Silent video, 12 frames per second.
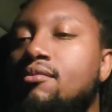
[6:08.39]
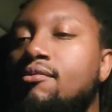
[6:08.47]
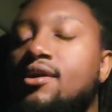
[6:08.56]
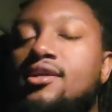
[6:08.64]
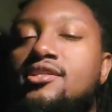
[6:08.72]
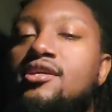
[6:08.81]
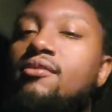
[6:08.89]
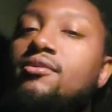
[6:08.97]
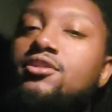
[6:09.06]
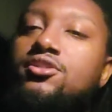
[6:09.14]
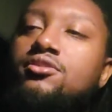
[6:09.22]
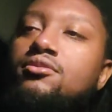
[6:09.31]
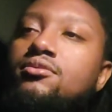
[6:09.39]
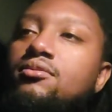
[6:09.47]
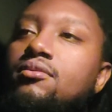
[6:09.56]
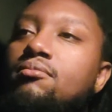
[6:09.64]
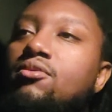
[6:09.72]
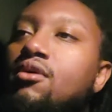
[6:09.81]
want to deal with you
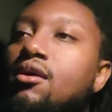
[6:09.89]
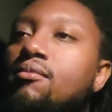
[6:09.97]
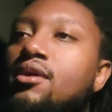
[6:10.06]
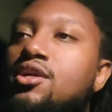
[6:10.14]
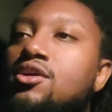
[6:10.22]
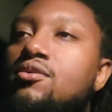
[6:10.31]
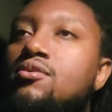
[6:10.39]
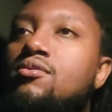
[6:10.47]
more when